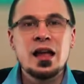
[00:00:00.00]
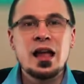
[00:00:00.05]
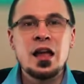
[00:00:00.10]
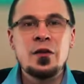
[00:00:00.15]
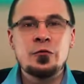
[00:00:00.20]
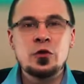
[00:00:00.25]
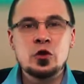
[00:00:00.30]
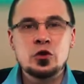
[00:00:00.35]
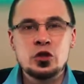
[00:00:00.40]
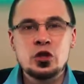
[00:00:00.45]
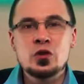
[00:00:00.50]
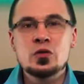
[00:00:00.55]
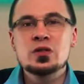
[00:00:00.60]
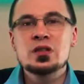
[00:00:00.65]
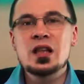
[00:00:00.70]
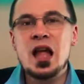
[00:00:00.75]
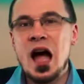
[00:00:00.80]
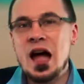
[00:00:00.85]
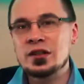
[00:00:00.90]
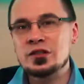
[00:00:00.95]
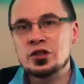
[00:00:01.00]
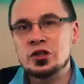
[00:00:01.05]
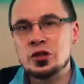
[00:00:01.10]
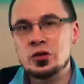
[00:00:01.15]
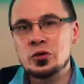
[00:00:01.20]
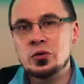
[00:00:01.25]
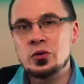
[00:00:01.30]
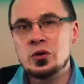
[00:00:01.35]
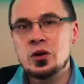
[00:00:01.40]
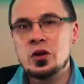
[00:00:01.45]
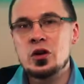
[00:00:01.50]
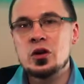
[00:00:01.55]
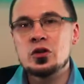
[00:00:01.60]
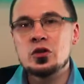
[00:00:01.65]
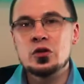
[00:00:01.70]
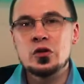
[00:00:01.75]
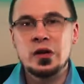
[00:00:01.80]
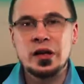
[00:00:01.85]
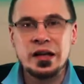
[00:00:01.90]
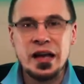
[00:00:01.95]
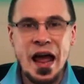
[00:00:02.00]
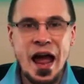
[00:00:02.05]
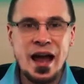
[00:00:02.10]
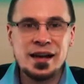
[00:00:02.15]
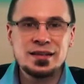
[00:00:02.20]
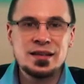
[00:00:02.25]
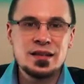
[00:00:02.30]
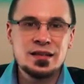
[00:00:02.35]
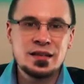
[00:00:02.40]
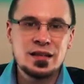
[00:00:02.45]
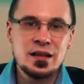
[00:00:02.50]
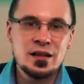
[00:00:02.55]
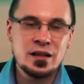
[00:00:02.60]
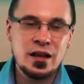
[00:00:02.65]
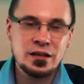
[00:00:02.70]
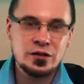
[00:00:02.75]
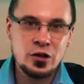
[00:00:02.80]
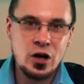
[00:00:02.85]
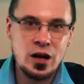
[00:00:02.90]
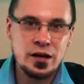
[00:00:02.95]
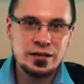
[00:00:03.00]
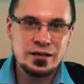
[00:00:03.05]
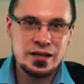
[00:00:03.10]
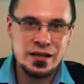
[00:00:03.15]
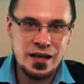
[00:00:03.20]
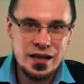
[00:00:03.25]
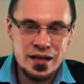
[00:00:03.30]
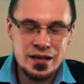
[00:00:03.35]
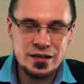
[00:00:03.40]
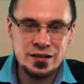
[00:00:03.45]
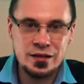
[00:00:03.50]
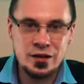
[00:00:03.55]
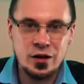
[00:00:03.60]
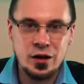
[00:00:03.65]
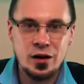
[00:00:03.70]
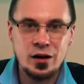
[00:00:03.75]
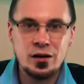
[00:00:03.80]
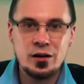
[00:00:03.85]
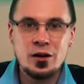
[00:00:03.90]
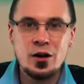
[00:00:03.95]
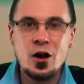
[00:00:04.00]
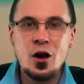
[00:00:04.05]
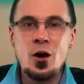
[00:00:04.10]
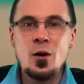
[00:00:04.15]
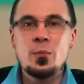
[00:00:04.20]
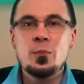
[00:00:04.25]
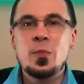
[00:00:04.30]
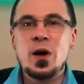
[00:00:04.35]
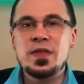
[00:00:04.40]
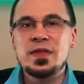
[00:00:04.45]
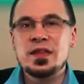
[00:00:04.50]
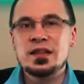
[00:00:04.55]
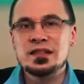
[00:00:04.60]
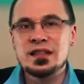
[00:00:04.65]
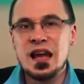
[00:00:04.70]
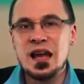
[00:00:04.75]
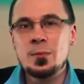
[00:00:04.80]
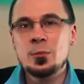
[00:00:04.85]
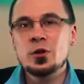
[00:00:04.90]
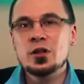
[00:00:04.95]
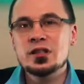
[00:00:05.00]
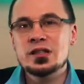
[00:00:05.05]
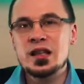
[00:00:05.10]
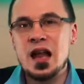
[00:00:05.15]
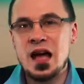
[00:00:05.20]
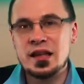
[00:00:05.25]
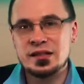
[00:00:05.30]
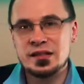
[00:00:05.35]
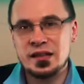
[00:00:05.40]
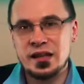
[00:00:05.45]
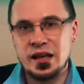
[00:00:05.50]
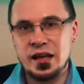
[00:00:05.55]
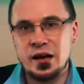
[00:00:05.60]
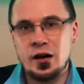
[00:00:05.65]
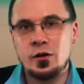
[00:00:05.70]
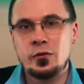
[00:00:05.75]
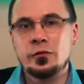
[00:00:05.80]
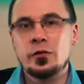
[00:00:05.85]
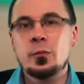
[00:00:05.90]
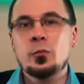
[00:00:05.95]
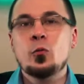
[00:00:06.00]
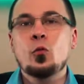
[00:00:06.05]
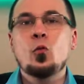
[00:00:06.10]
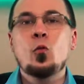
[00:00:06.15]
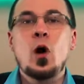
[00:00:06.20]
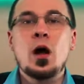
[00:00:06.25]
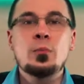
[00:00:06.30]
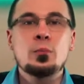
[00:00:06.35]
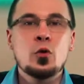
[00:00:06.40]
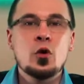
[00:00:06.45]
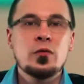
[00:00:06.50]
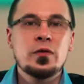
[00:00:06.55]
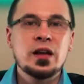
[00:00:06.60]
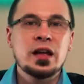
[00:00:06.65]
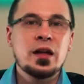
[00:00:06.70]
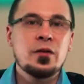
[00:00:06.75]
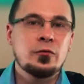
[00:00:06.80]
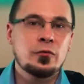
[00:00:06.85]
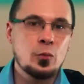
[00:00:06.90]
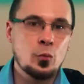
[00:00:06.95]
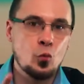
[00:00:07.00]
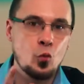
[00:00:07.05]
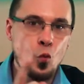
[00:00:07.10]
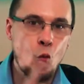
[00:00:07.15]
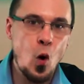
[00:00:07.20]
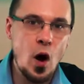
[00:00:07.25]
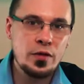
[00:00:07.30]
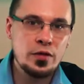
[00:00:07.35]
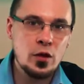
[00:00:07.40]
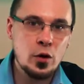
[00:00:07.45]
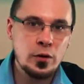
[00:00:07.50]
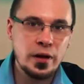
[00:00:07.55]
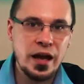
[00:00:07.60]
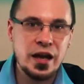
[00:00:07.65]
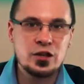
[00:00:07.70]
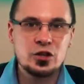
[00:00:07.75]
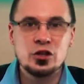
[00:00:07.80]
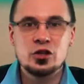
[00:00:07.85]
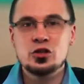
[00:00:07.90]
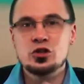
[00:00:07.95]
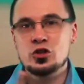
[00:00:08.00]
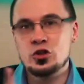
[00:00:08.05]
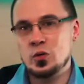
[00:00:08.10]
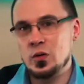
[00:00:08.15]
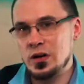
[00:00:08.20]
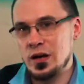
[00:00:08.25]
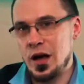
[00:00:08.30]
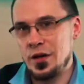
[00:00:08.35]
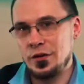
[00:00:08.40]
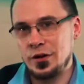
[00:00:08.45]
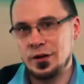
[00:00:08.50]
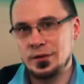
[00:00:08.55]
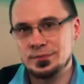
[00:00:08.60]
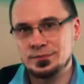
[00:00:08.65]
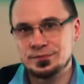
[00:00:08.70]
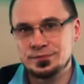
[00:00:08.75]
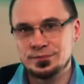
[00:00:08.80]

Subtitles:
If you choose not to, you can access the electronics easier, but the table is not secure when moving it from one location to another.